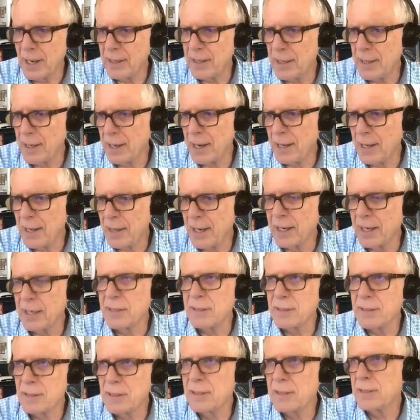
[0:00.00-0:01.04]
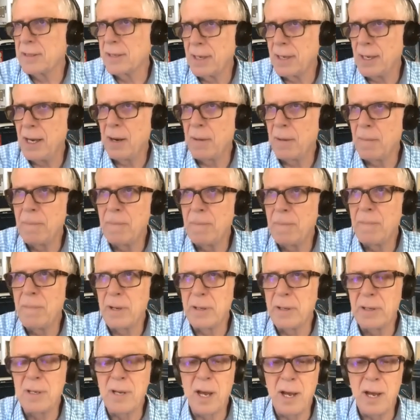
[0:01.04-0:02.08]
I think it's the
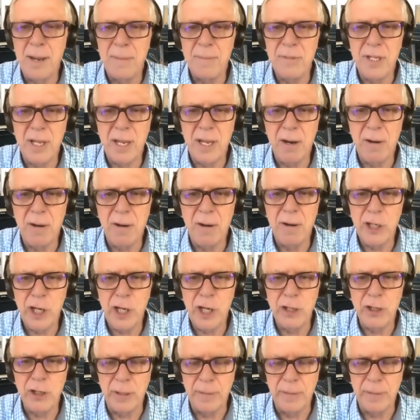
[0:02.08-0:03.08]
times they are changing.